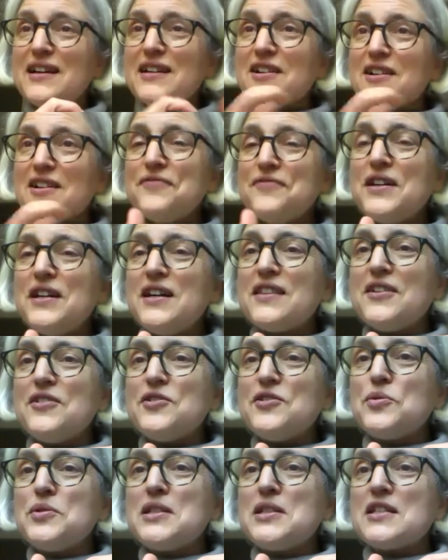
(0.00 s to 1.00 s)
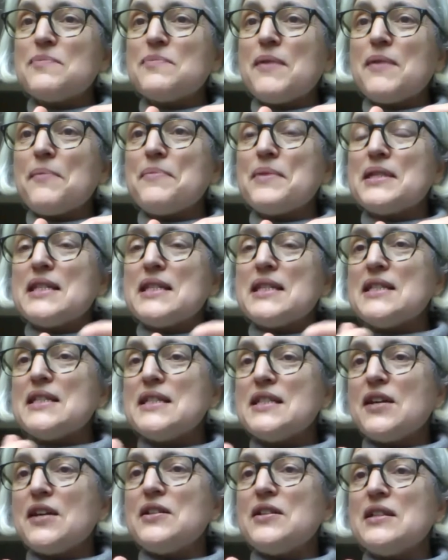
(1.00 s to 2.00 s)
convert those audience members into
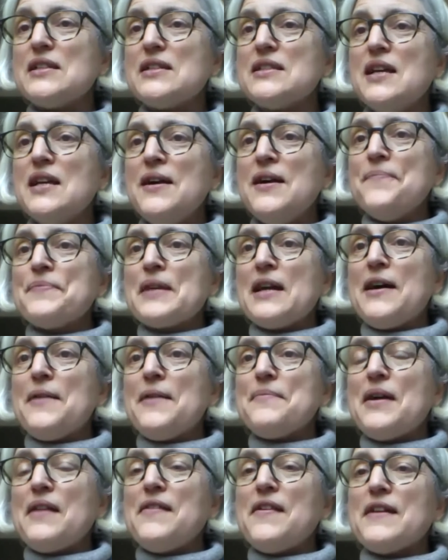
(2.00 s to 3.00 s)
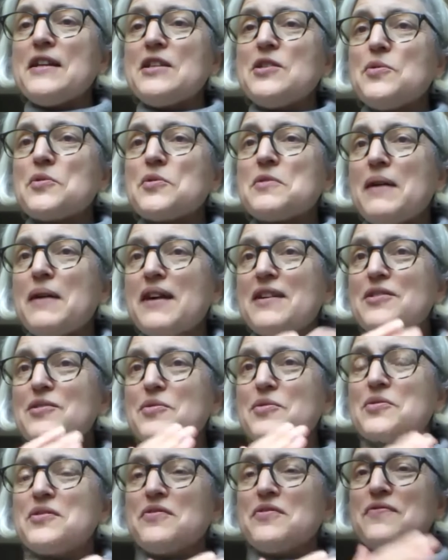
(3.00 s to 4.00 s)
donors. And then they talked about a
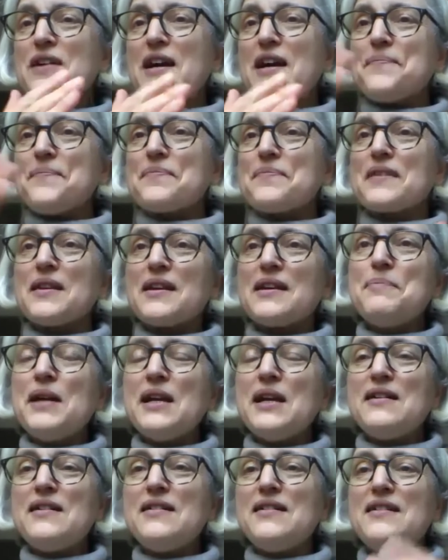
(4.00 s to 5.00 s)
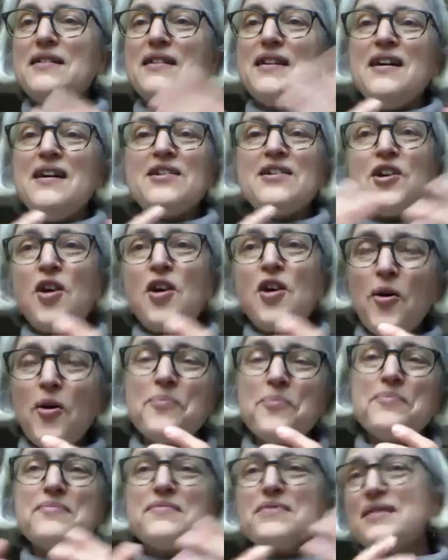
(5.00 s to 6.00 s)
sort of PR
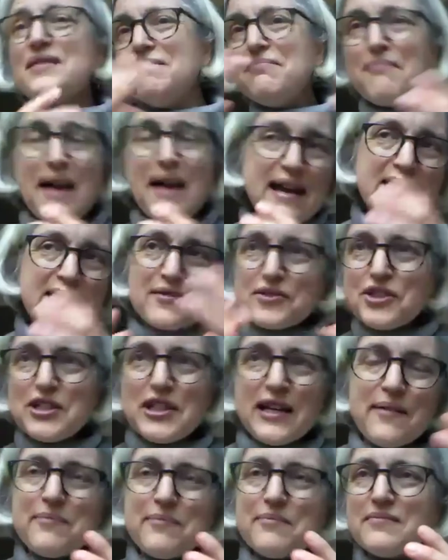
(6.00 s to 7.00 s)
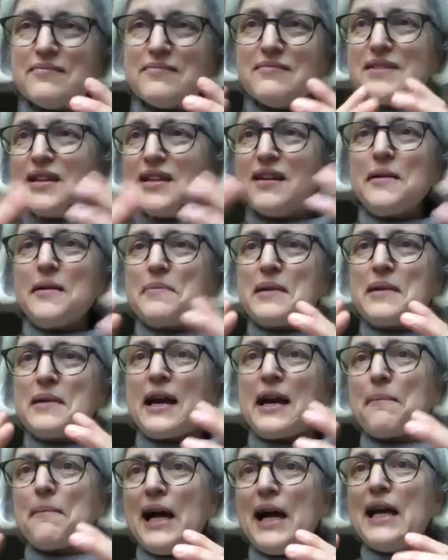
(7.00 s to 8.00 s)
comms MailChimp type
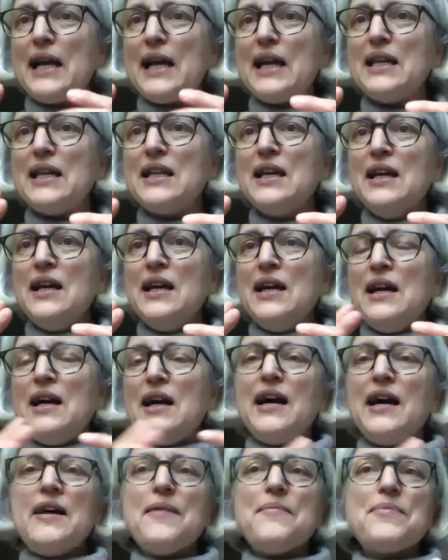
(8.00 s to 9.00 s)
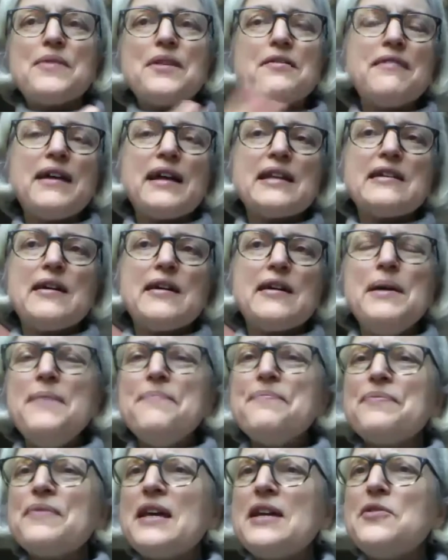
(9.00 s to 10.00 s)
campaign that ran up.
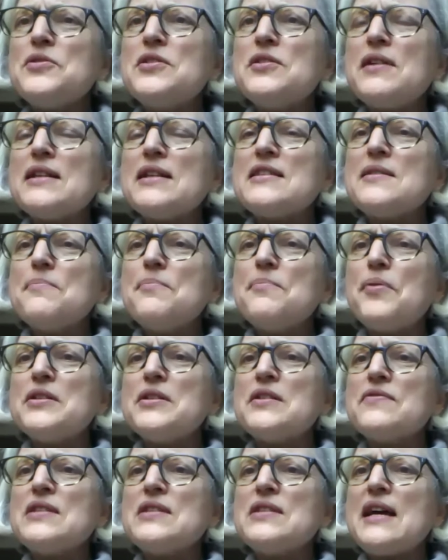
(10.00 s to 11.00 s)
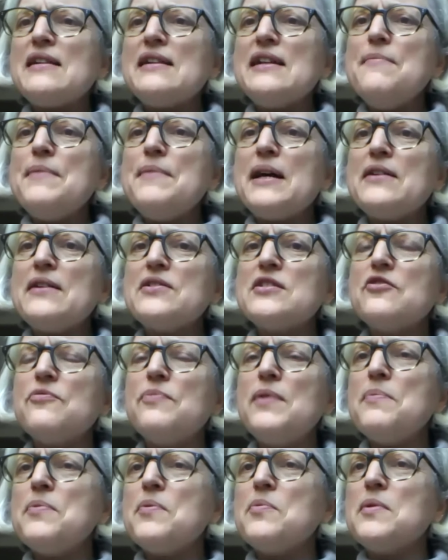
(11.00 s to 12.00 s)
They also had some point of sale emails, so if
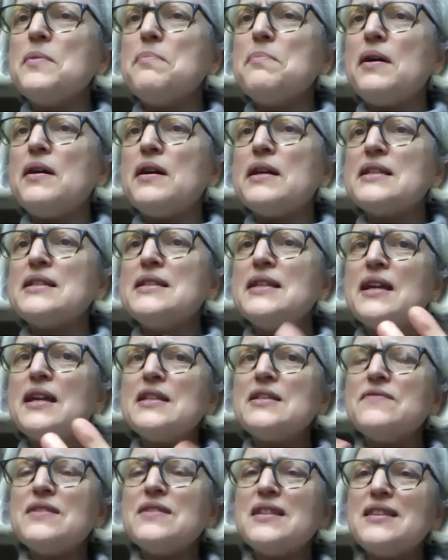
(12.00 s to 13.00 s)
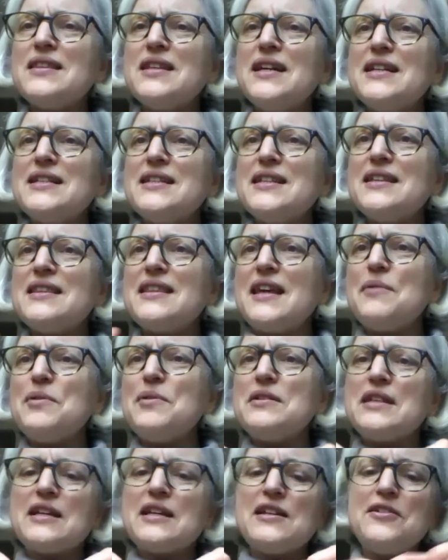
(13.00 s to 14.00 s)
people were buying tickets for the theatre, they
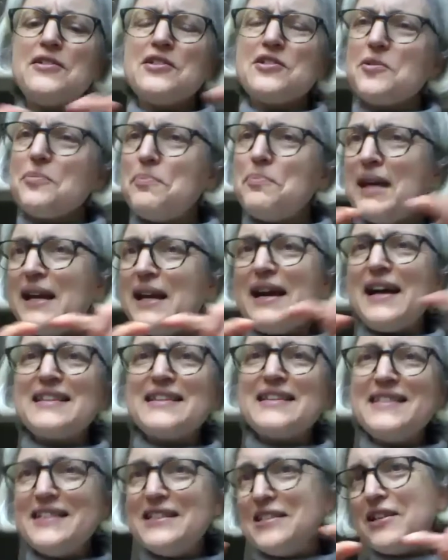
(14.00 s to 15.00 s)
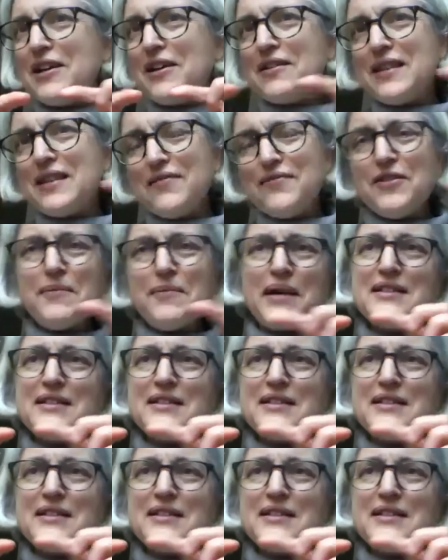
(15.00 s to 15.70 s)
would include a sort of PS, did you know that if you made a